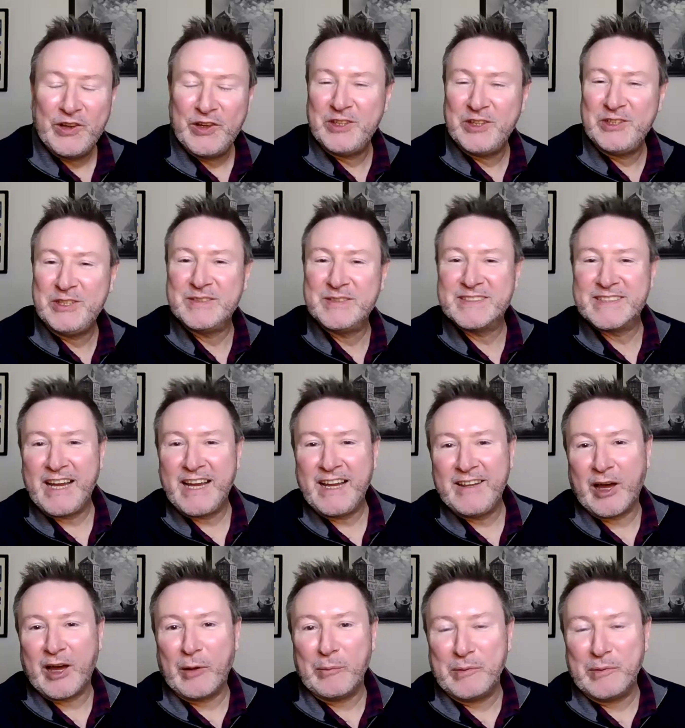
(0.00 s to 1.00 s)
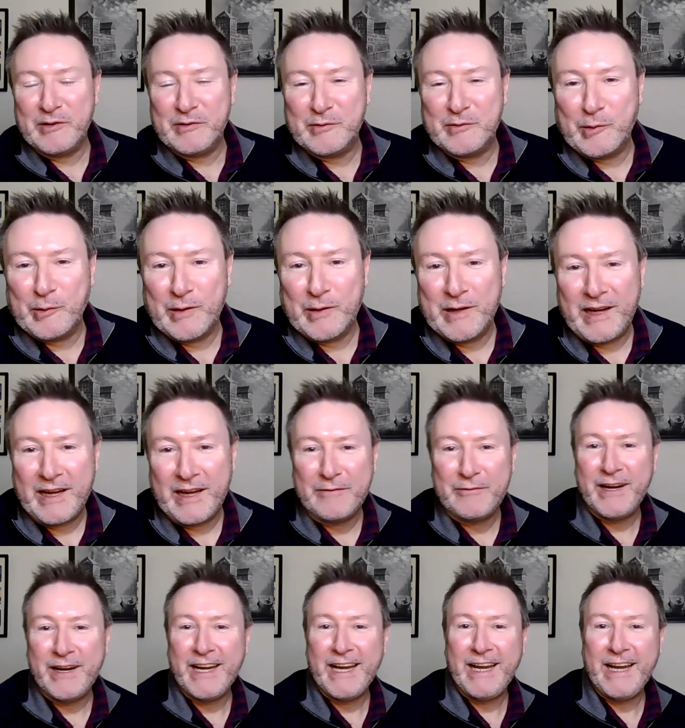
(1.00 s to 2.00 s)
not heard you say that before.
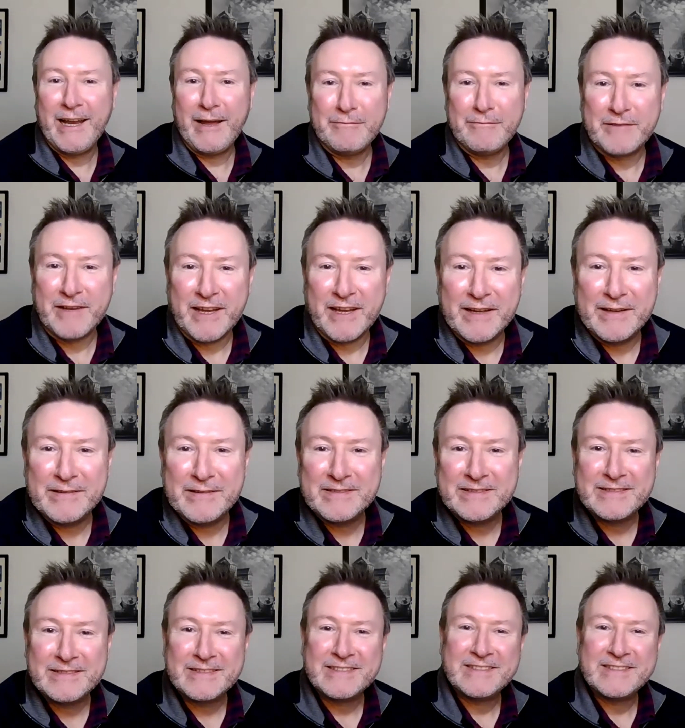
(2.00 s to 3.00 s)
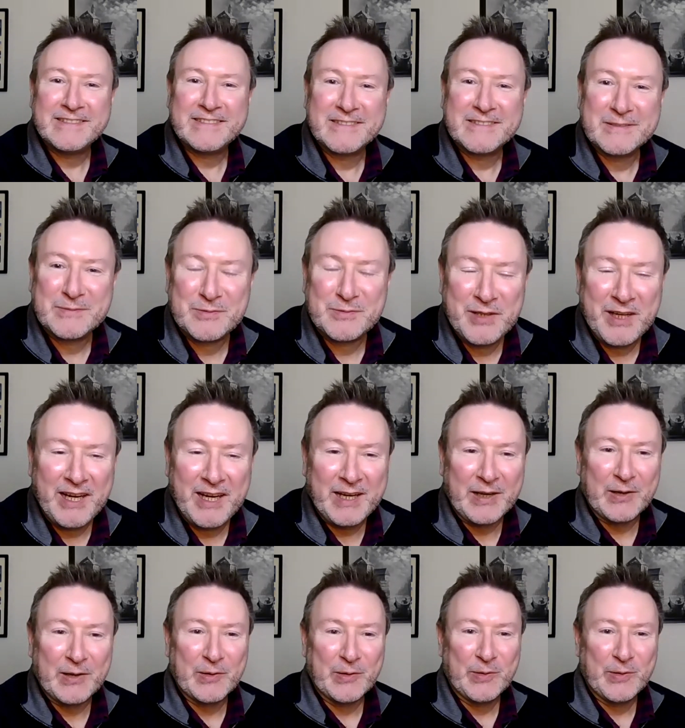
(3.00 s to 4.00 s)
I really loved it.
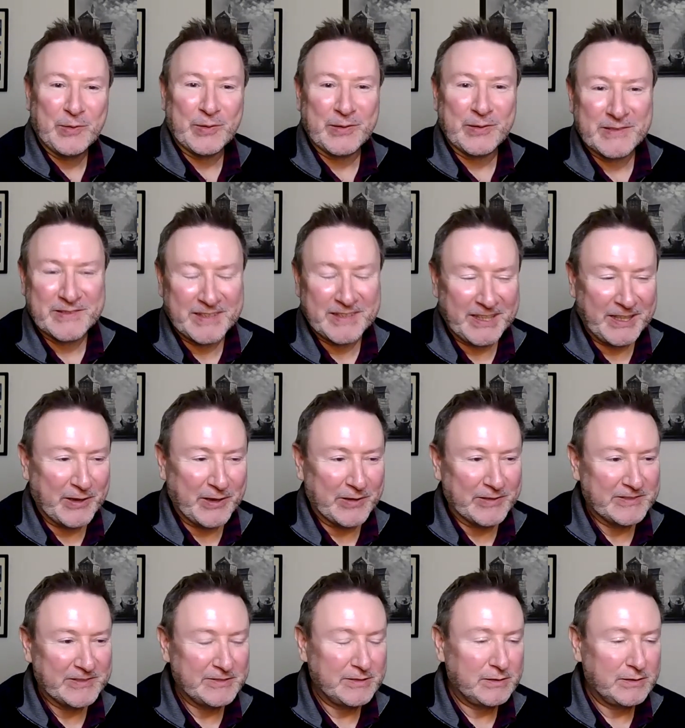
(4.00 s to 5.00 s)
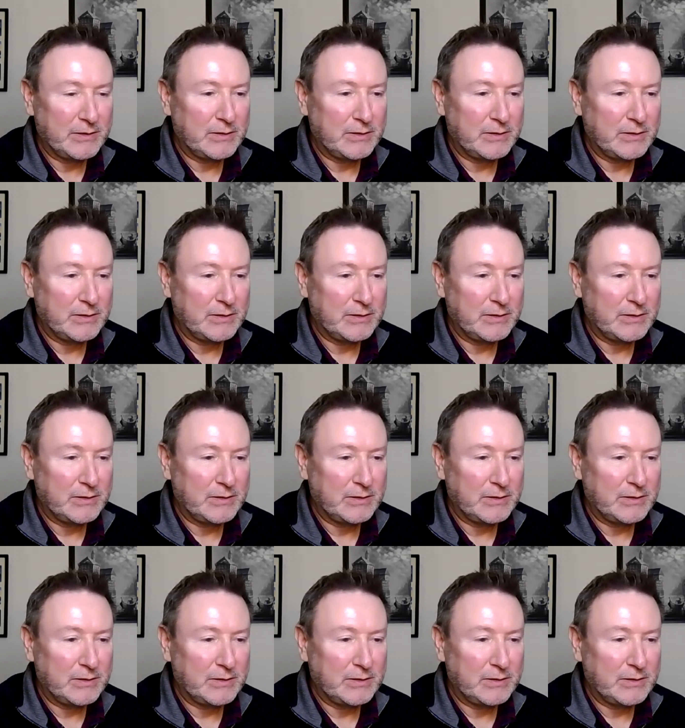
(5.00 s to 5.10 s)
Really cool, Nikon.